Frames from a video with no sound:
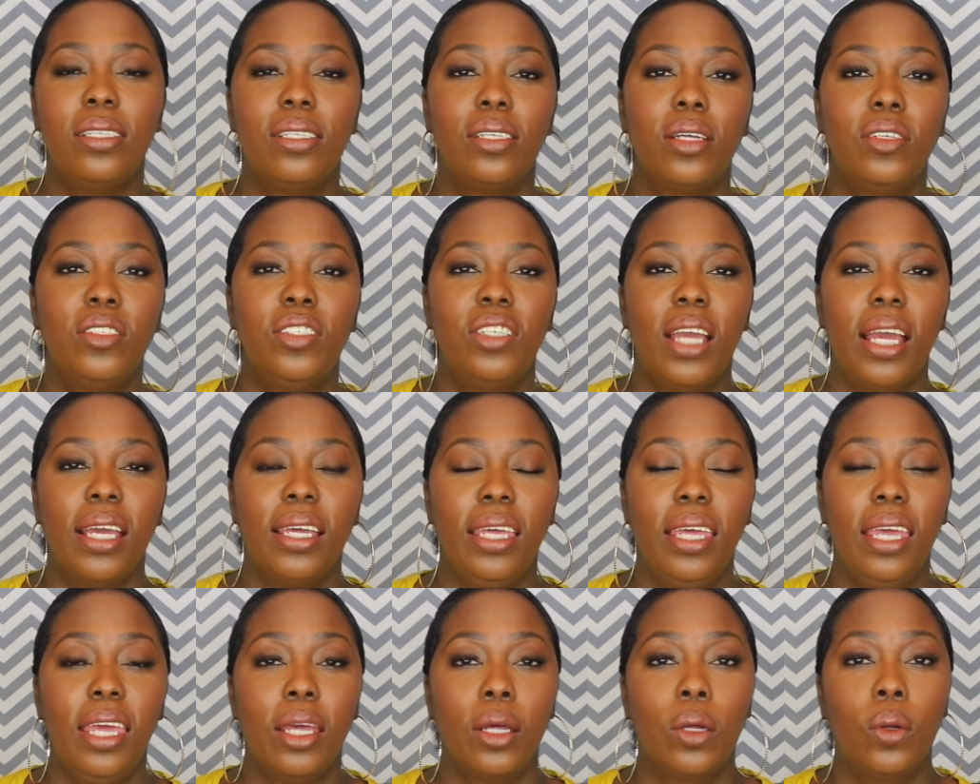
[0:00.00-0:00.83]
So
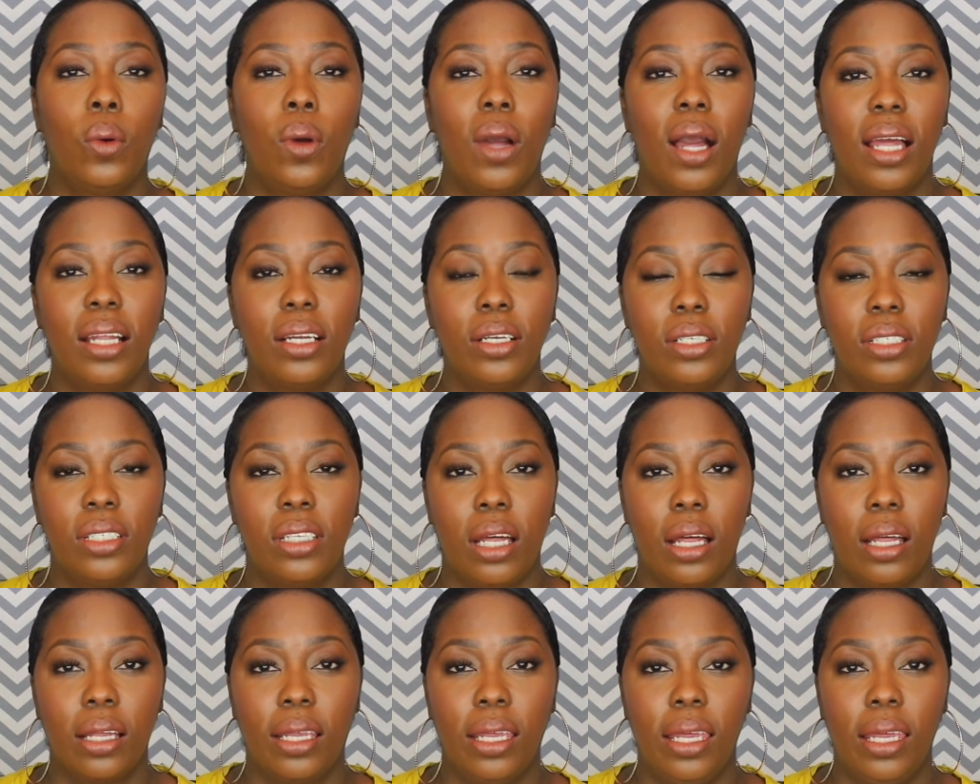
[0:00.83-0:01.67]
Jackie and Quad are
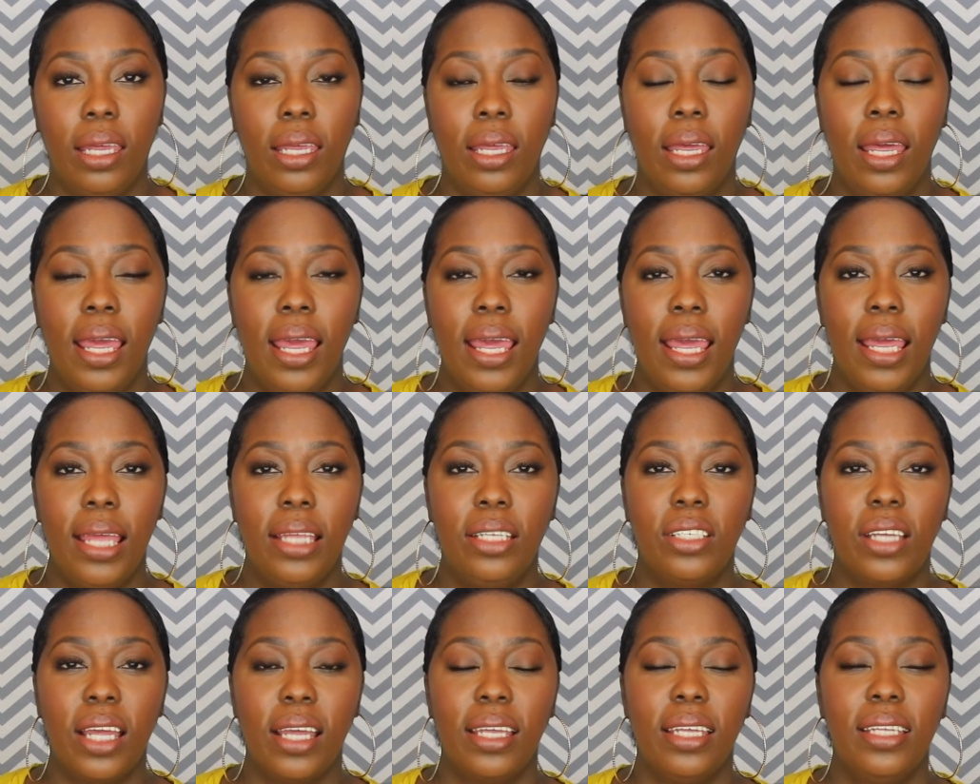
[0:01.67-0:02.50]
talking, and
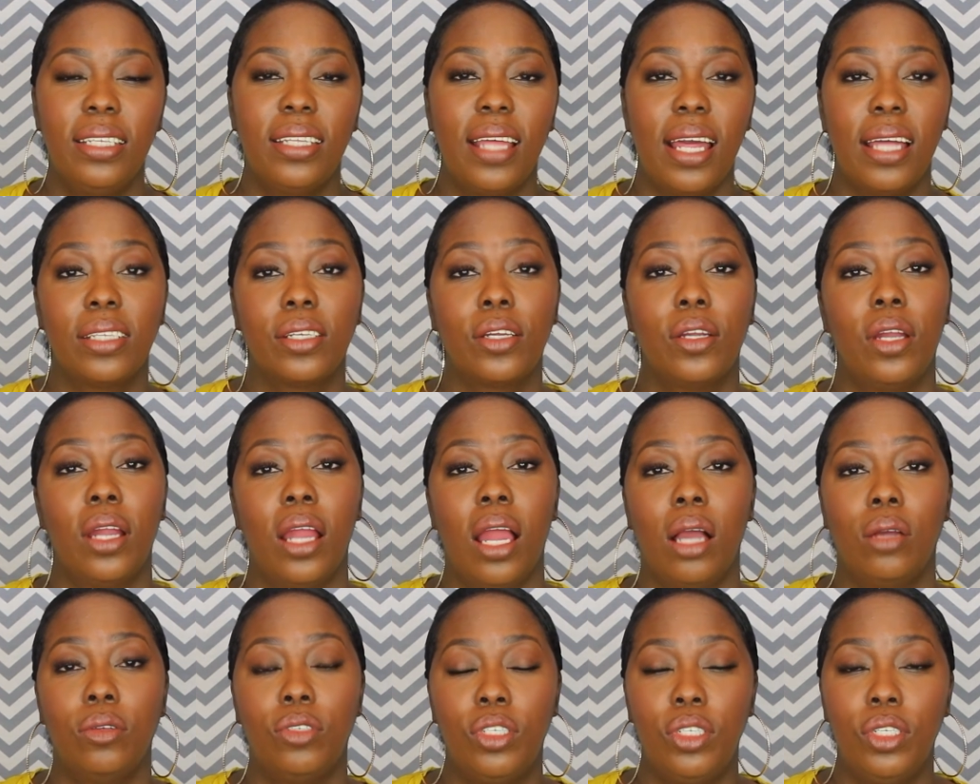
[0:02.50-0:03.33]
Jackie is asking her
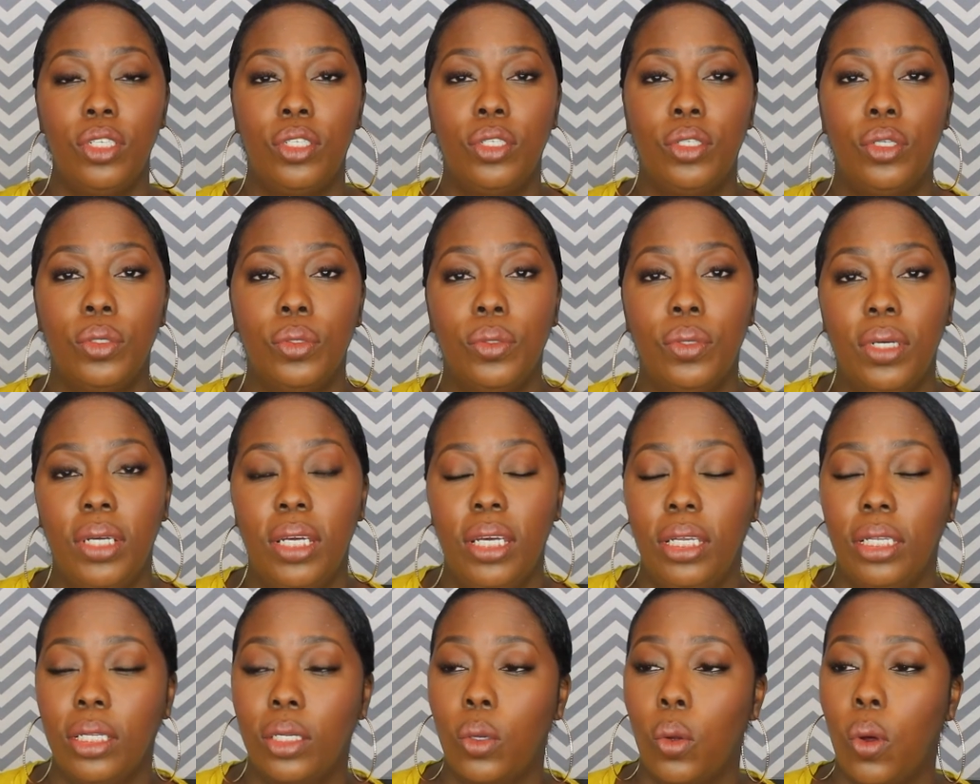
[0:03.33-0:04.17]
how she's
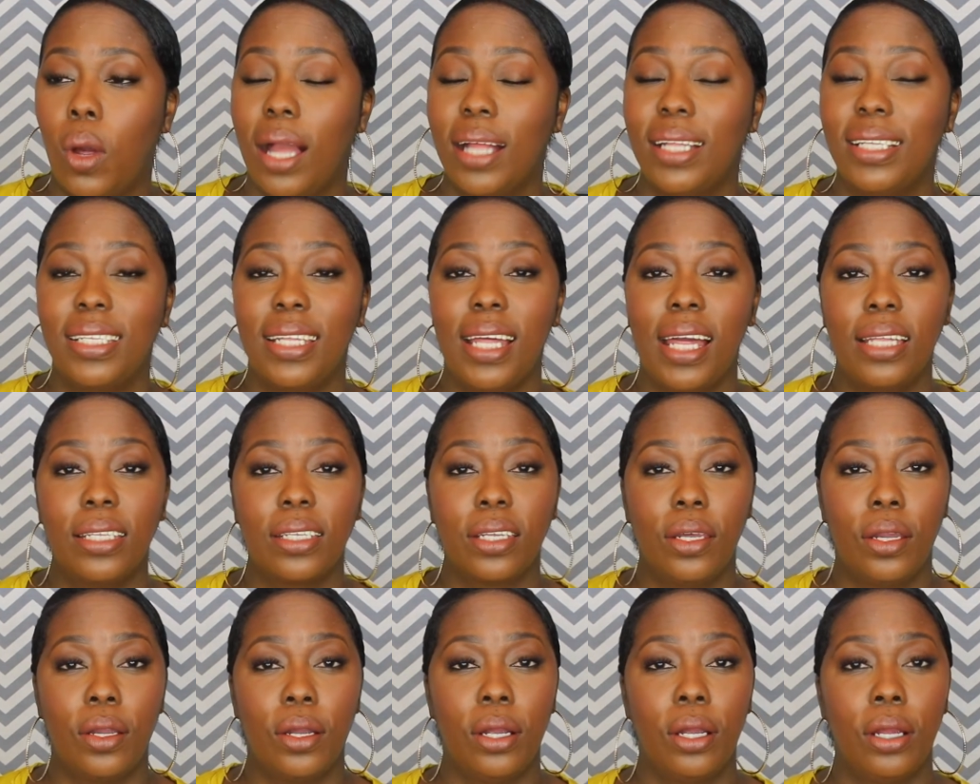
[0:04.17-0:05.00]
doing. Quad is
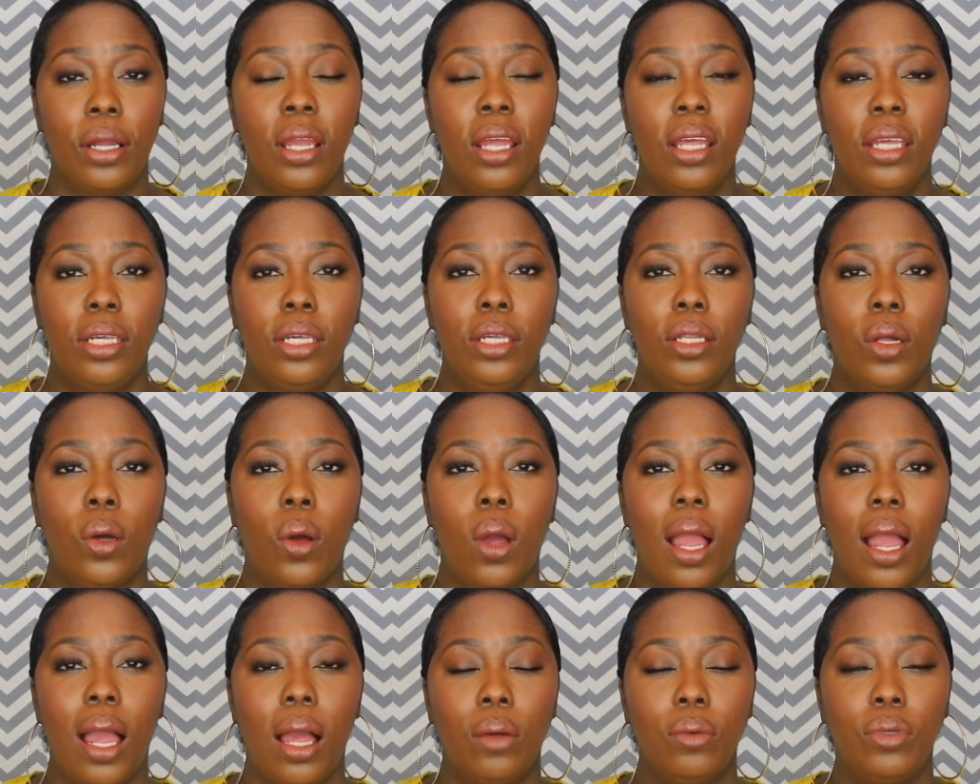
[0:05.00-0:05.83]
asking her, you know,
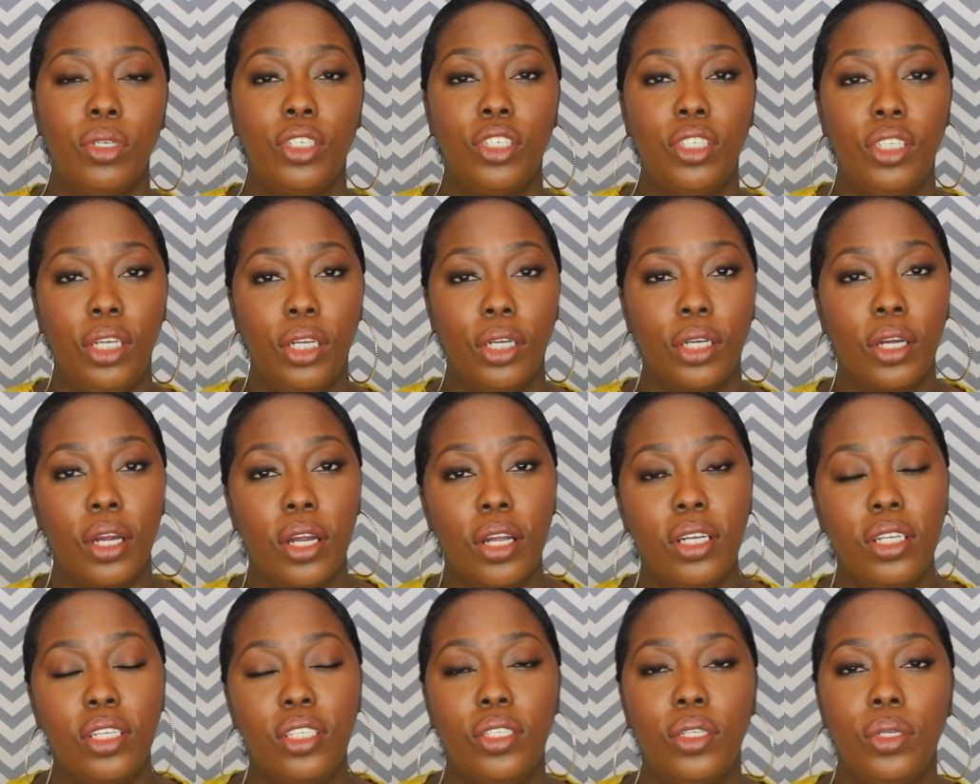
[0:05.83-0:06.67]
how is she and
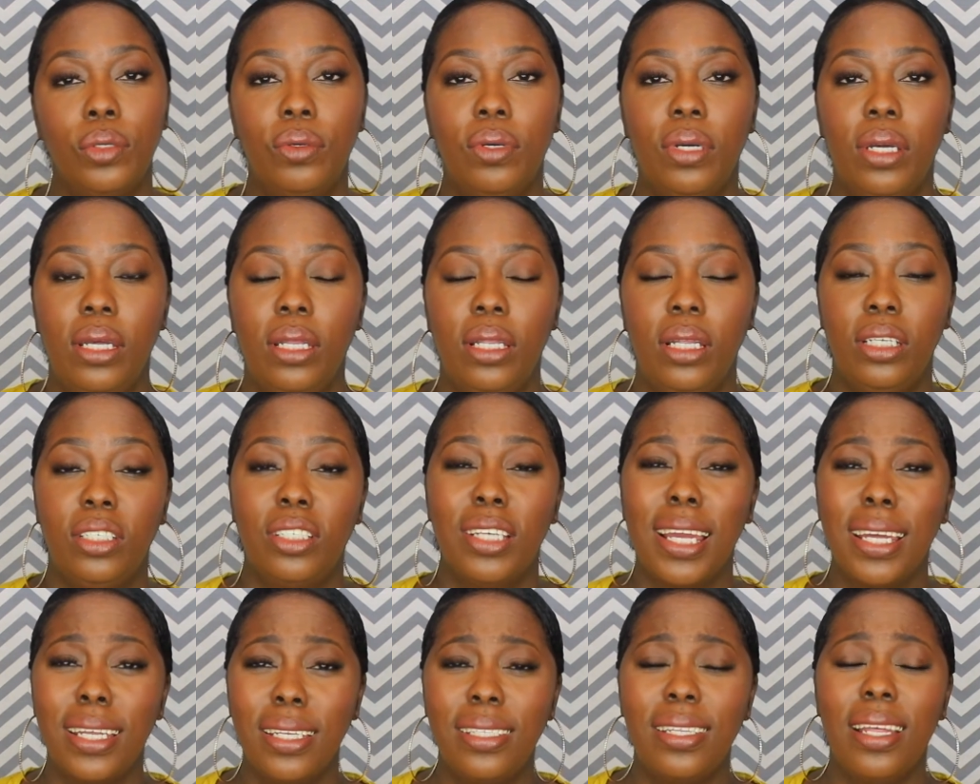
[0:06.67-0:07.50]
Curtis doing? And
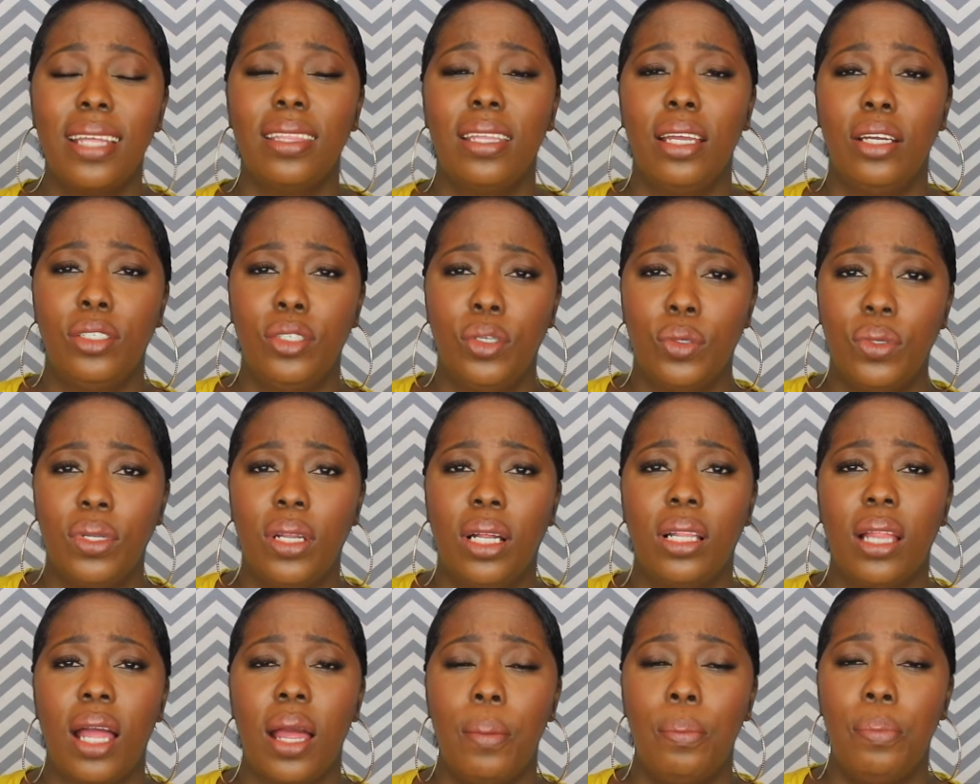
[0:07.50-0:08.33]
Jackie said they're doing
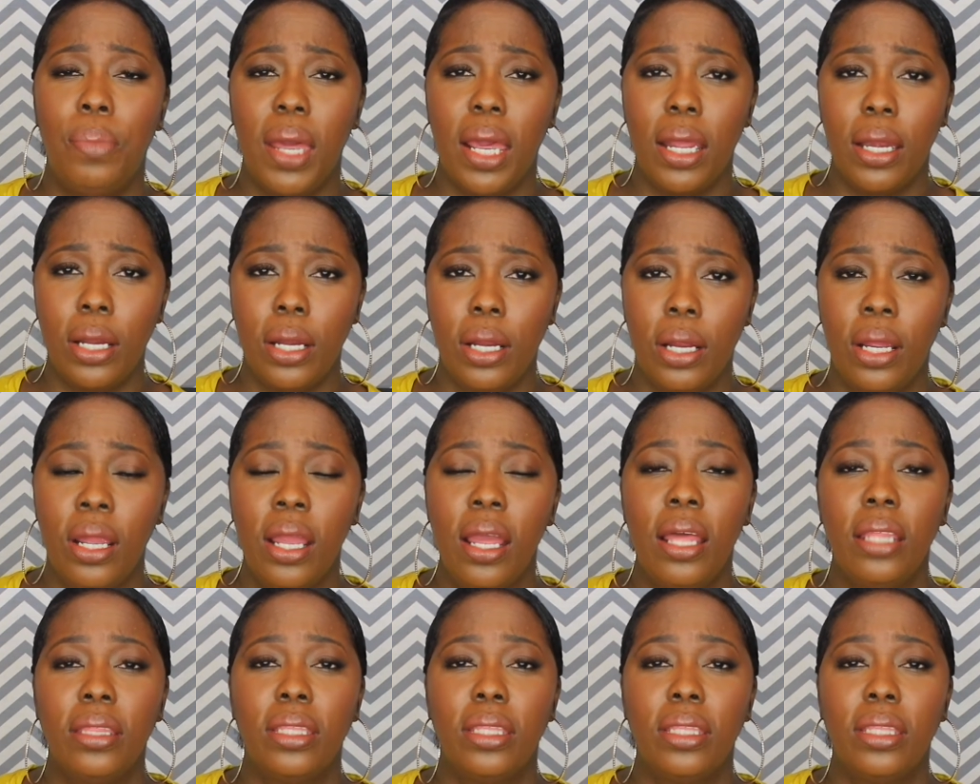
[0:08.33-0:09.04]
a lot better.